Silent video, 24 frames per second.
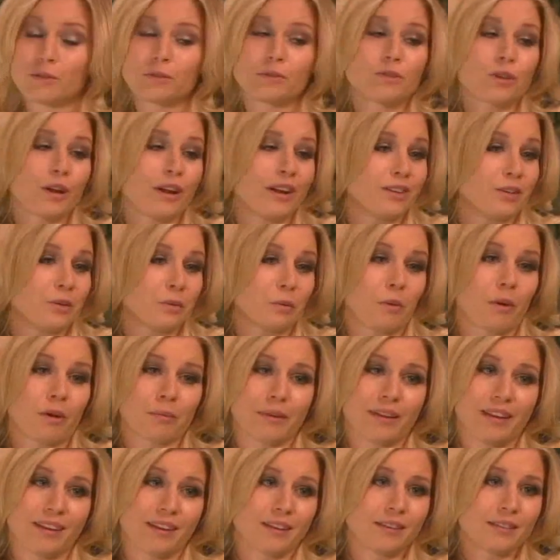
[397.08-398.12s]
you tried to
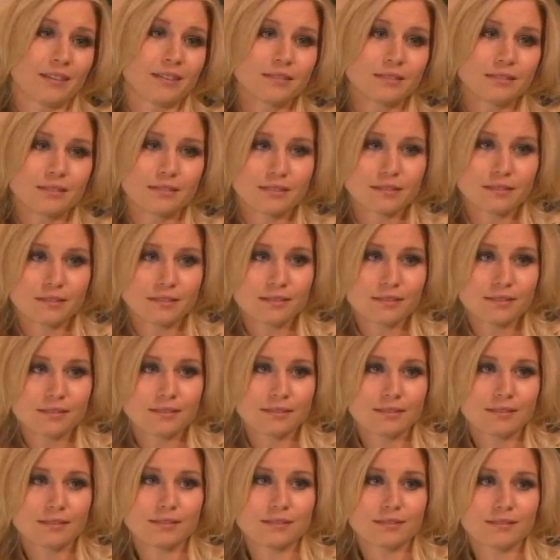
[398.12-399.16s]
warn me.
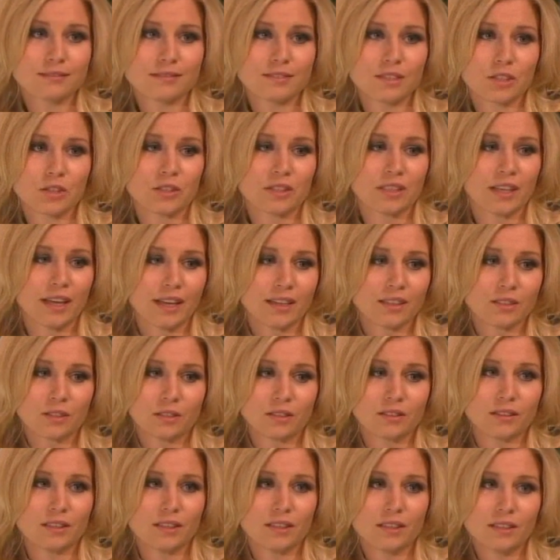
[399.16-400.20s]
So did
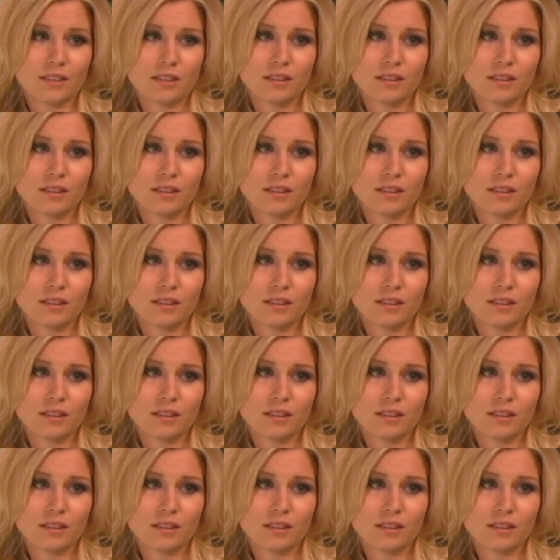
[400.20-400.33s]
Kendall.